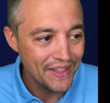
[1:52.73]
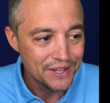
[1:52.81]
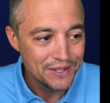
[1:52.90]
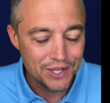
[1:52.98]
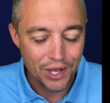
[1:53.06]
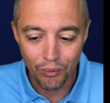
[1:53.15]

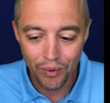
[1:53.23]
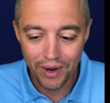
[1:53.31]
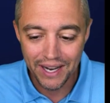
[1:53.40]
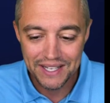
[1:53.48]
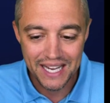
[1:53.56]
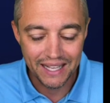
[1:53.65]
So we're
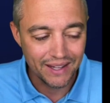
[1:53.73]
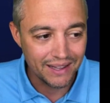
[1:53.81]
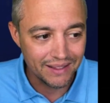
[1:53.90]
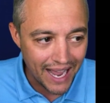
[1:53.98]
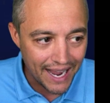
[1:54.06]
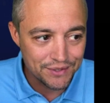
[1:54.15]
a daily
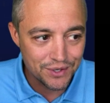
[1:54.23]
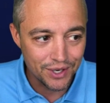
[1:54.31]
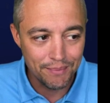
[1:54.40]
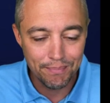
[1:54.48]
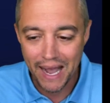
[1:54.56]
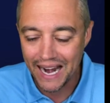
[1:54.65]
live
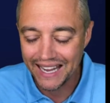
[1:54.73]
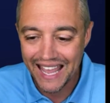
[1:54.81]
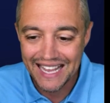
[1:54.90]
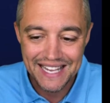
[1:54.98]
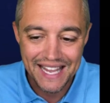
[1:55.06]
stream, podcast,